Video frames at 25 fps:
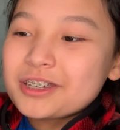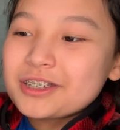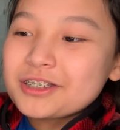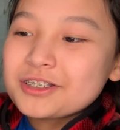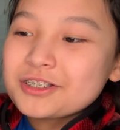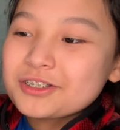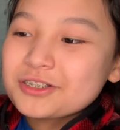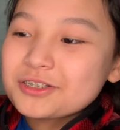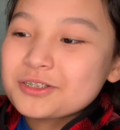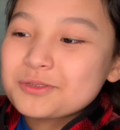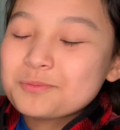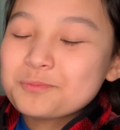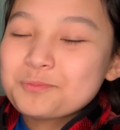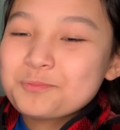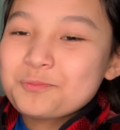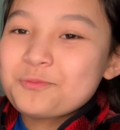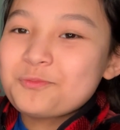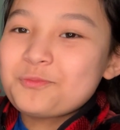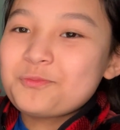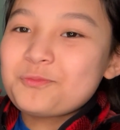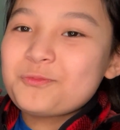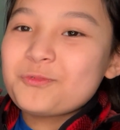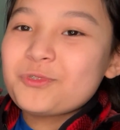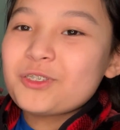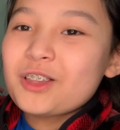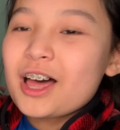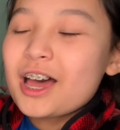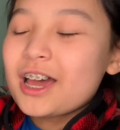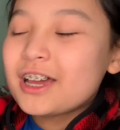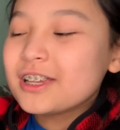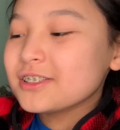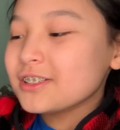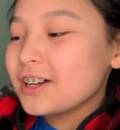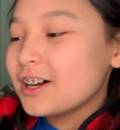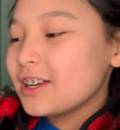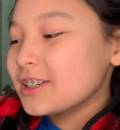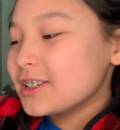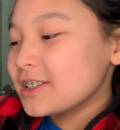It just
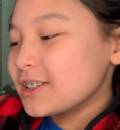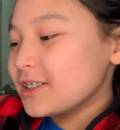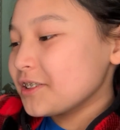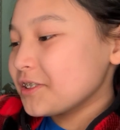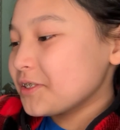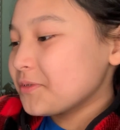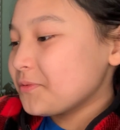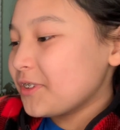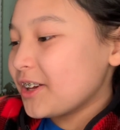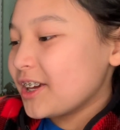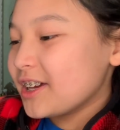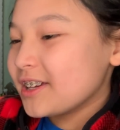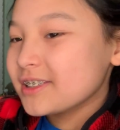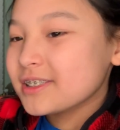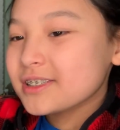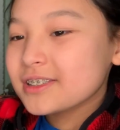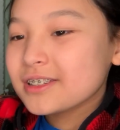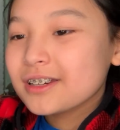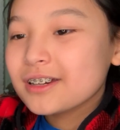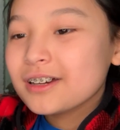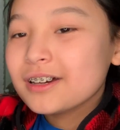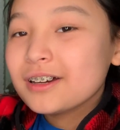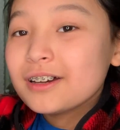flies onto his face.